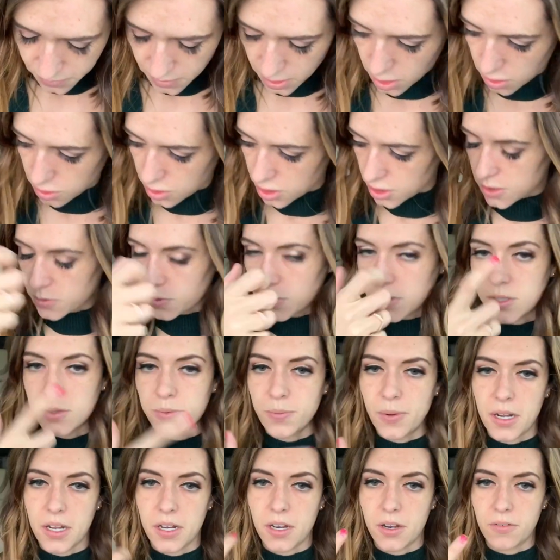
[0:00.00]
You just would
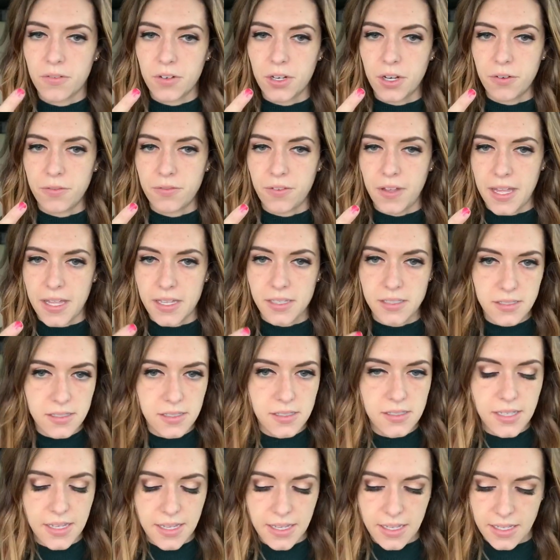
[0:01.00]
spray it over your
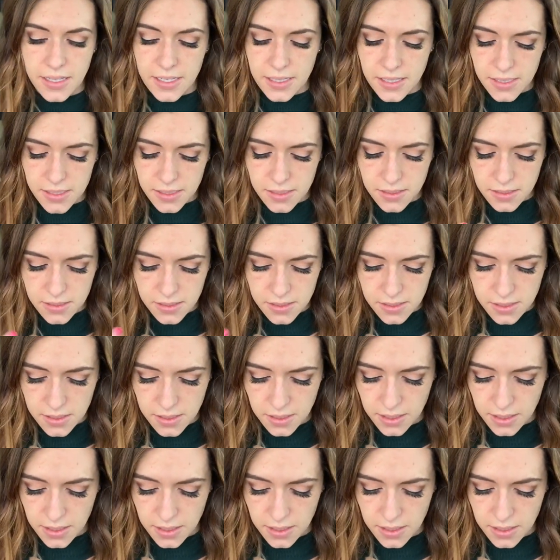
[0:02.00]
face and